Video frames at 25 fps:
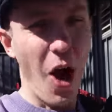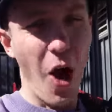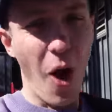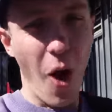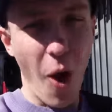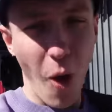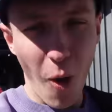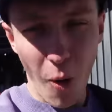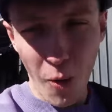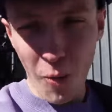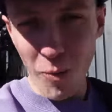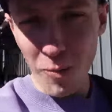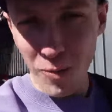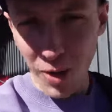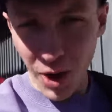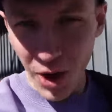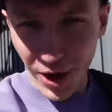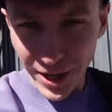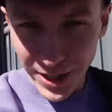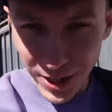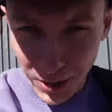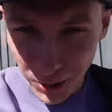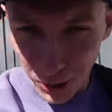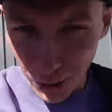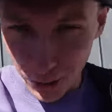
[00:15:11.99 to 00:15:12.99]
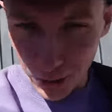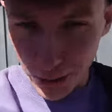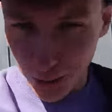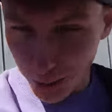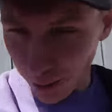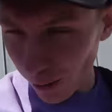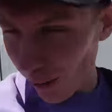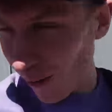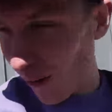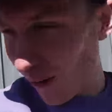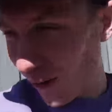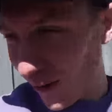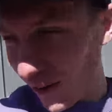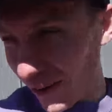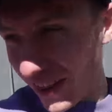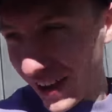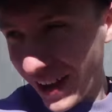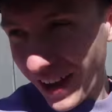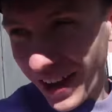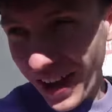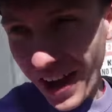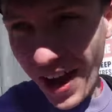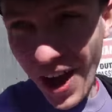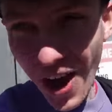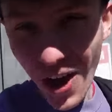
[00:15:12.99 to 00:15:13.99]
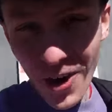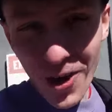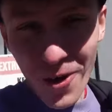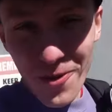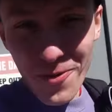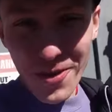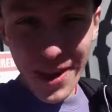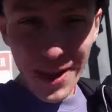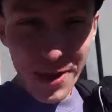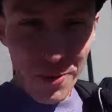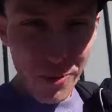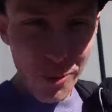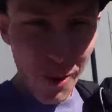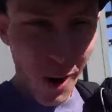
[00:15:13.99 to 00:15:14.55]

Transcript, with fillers: Oh my good God. I don't think